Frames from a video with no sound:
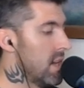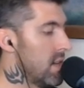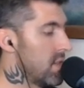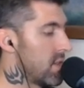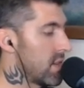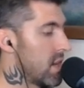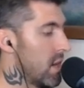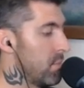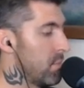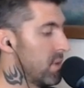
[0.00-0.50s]

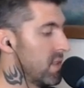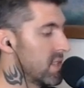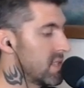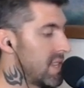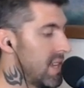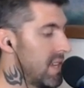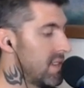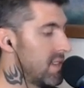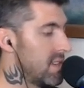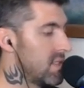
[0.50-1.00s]
The couple
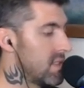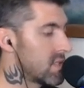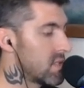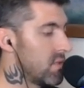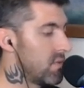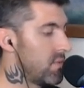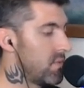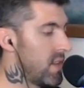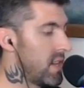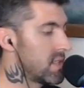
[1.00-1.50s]
attended this
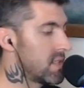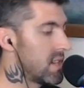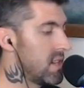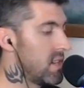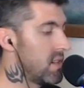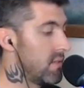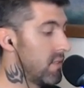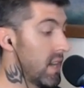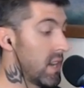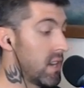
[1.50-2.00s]
event and
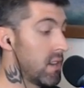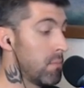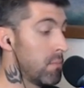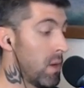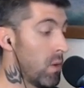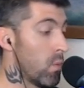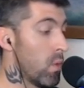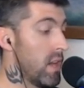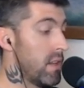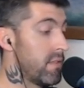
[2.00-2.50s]
invited
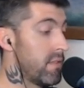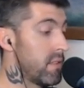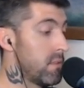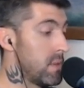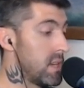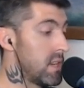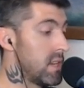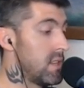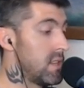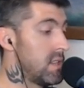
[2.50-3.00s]
my wife and
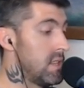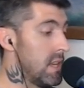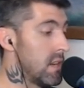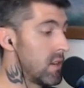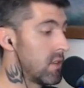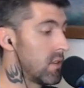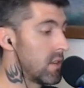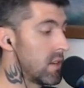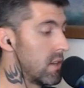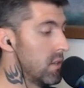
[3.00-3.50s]
me to
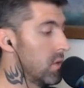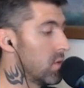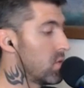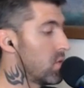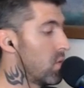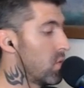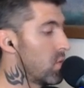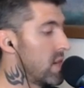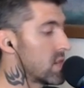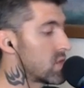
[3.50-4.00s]
dinner at a
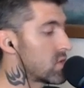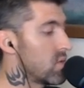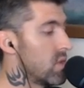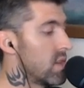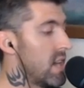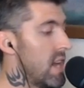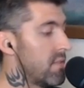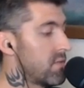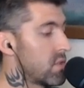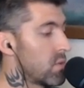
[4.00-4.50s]
local
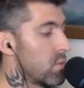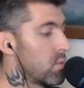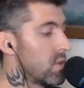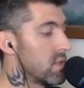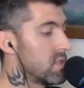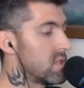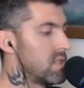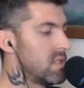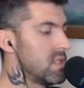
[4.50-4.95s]
restaurant afterwards.